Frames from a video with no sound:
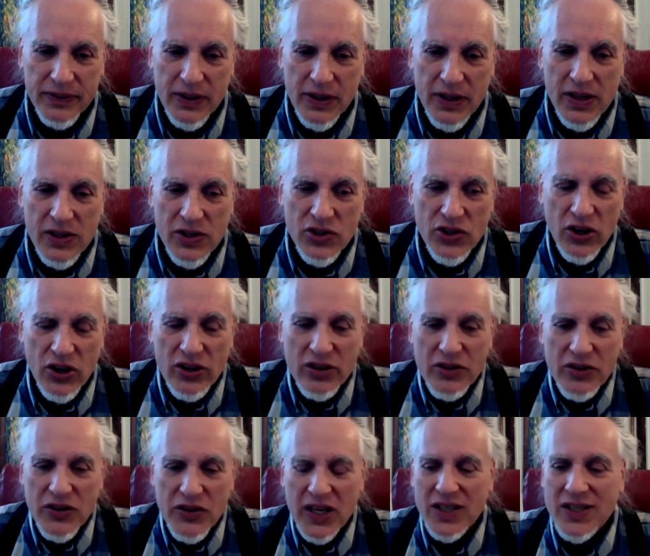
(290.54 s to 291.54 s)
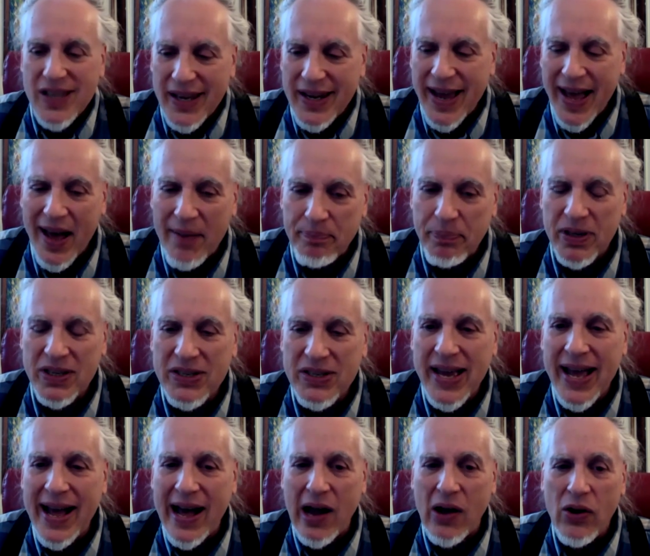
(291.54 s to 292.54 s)
Certain things that happen
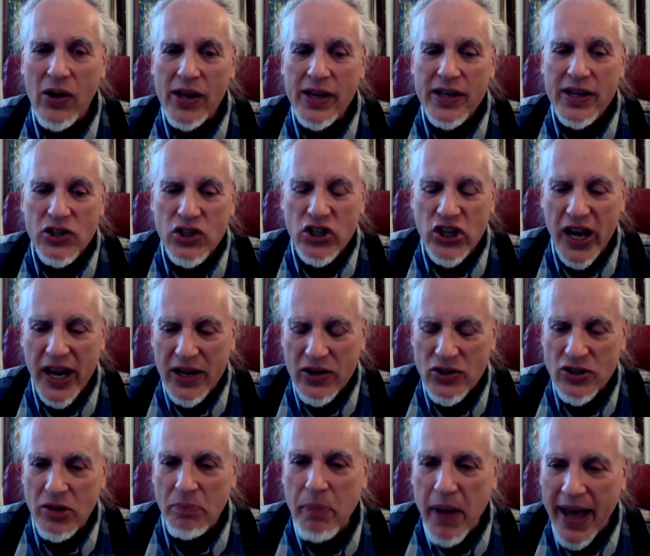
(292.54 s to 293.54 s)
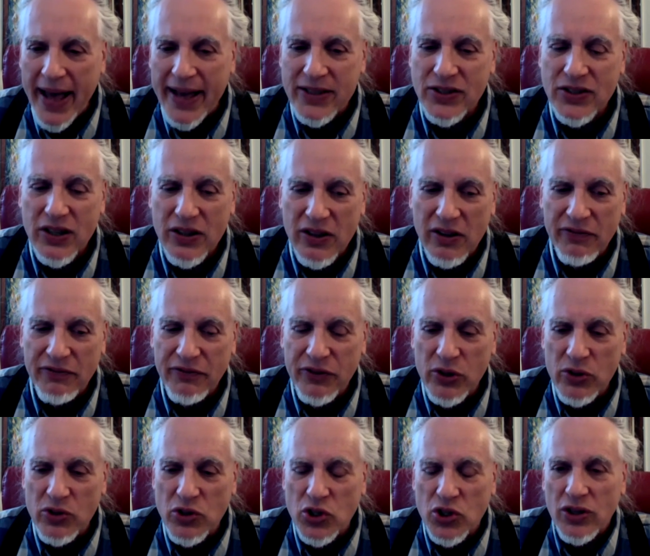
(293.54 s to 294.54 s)
now change the past and the
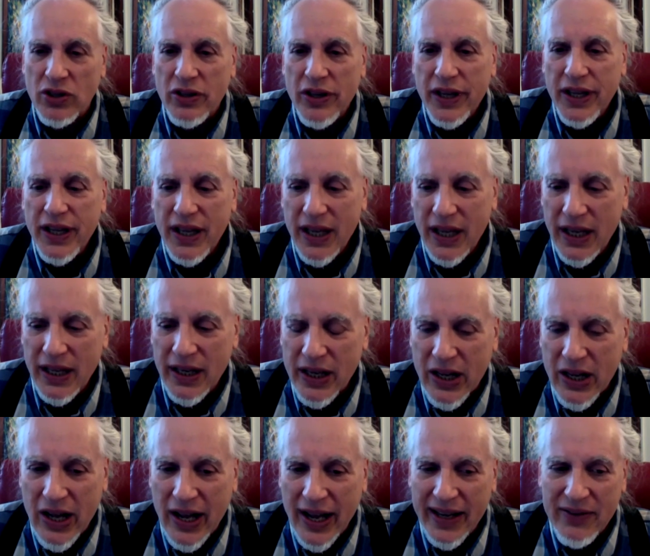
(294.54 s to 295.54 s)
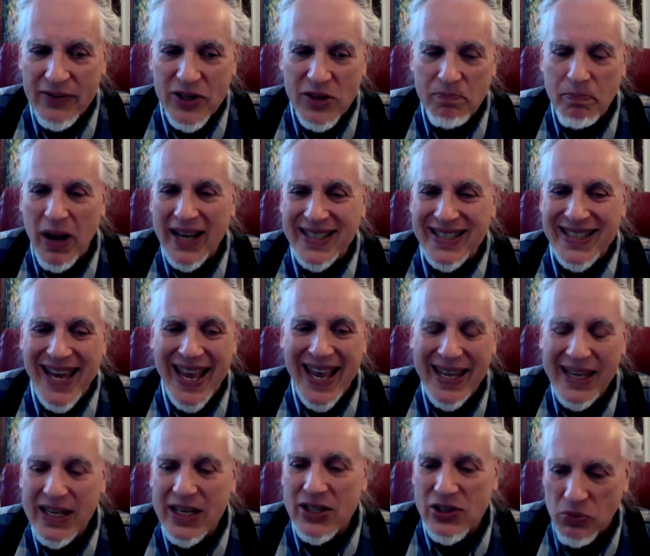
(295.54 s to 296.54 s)
future in a kind of
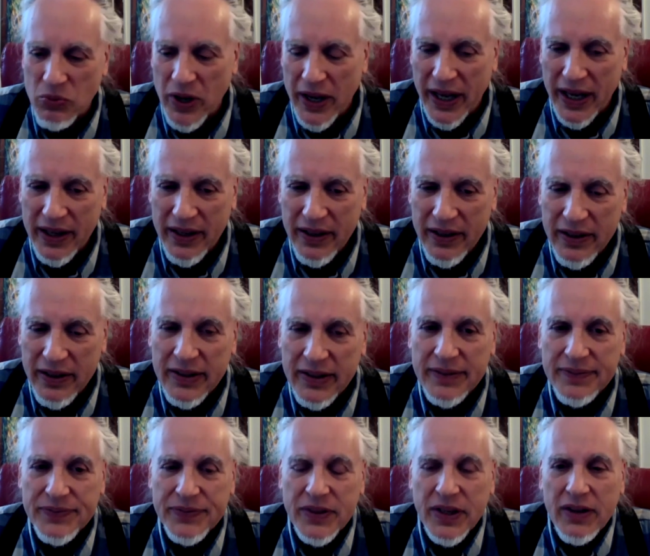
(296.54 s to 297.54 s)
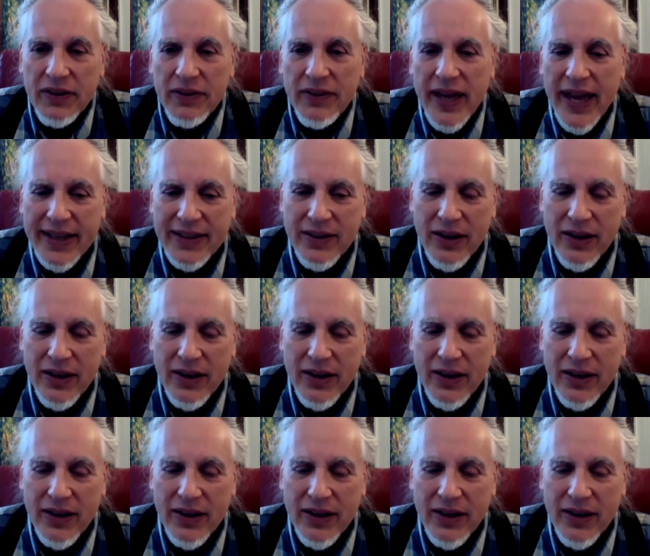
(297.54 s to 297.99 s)
spontaneous way that